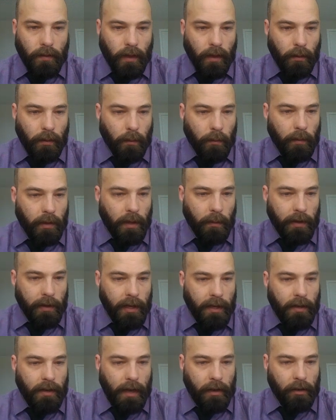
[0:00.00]
And can we
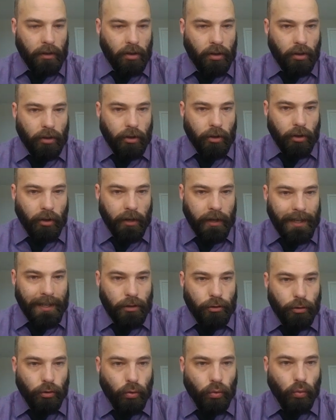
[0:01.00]
get
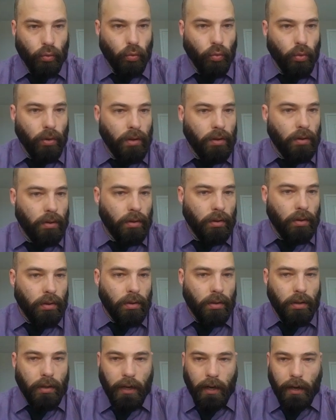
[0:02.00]
Akolinu
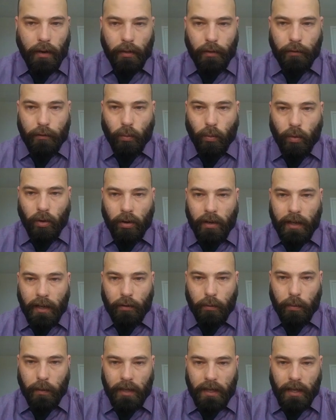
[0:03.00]
out of this war?
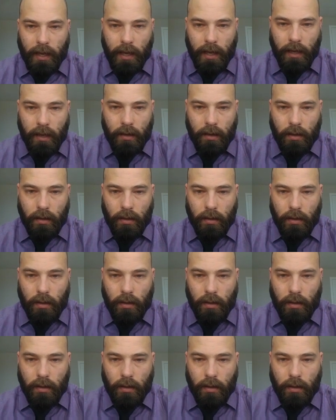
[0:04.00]
Yes, we can.